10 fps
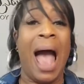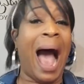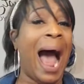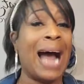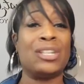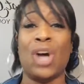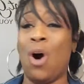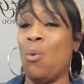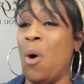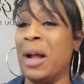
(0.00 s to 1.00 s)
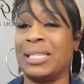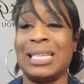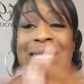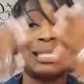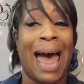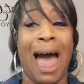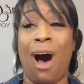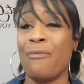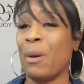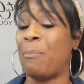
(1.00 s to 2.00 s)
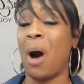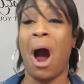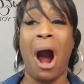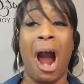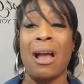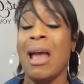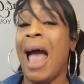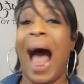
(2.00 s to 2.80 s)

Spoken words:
I don't want to sound the part.